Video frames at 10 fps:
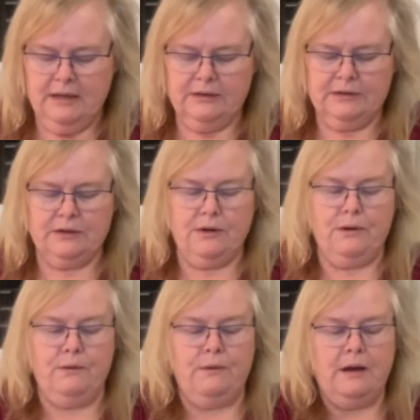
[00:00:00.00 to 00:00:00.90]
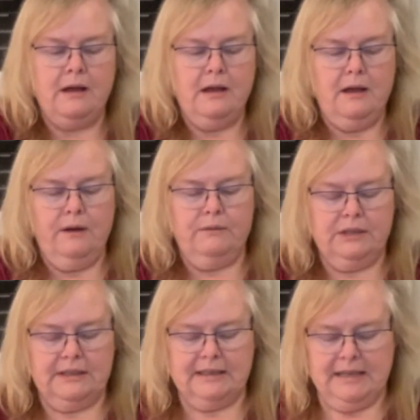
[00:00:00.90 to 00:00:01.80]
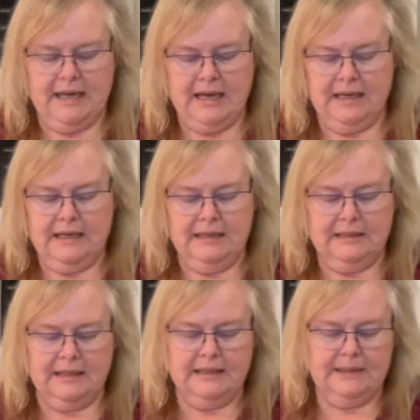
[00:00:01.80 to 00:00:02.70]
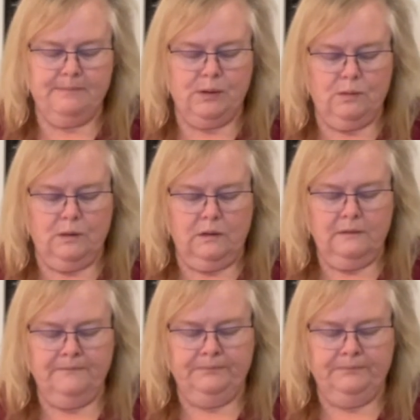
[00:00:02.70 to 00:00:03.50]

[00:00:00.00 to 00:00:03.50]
So we're just going to get it into this bowl.